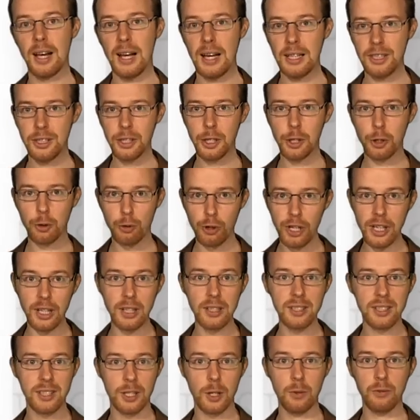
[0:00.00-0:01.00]
Attic
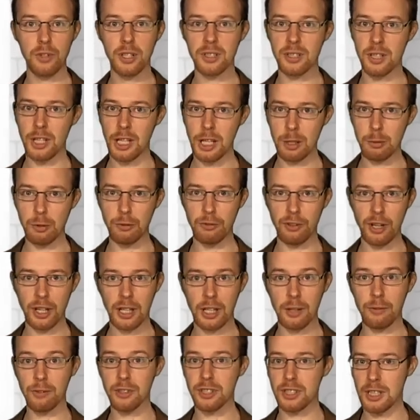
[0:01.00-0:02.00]
Greek served as a lingua
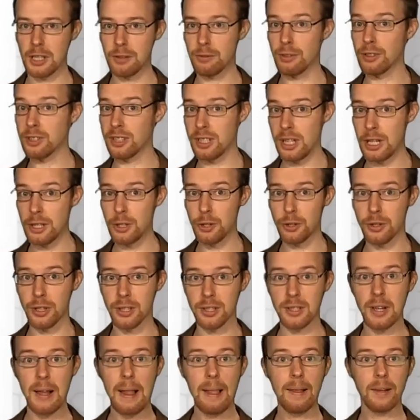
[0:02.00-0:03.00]
franca for several
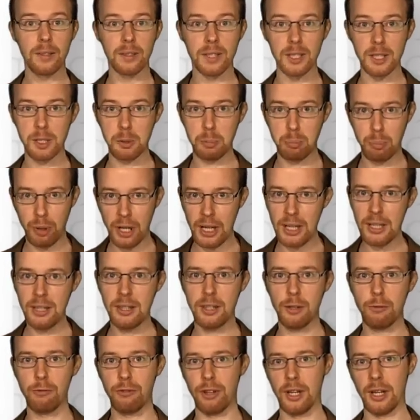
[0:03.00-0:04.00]
centuries,
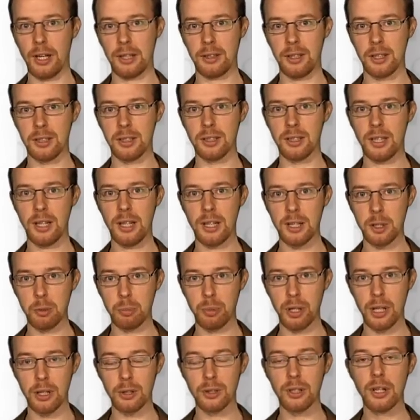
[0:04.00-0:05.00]
despite the fact that it had
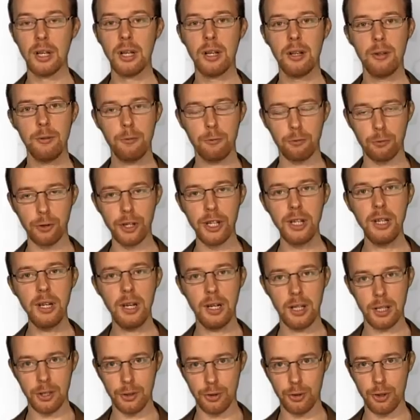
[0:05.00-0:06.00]
about
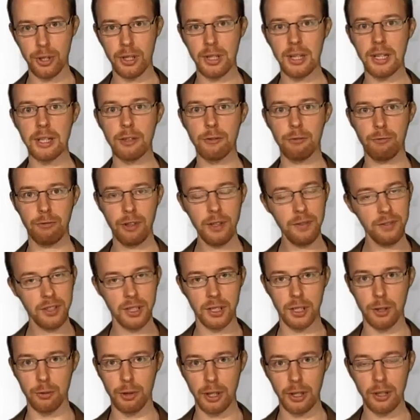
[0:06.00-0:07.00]

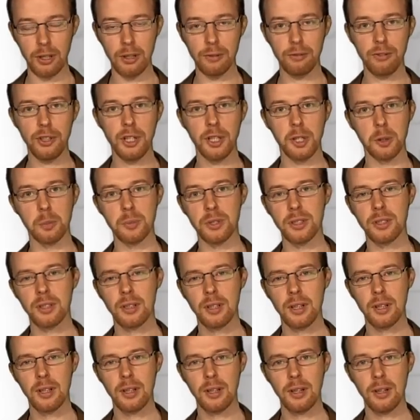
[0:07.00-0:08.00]
350 regular verbs,
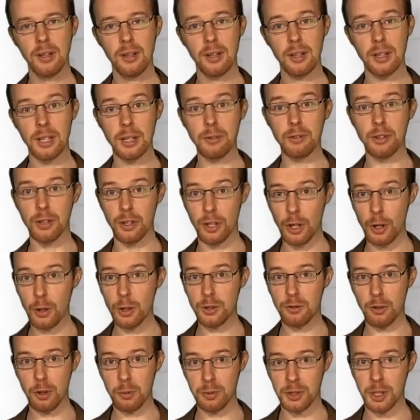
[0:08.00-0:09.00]
and even
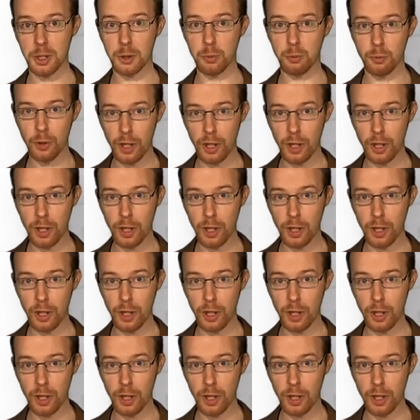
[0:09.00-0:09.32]
those verbs that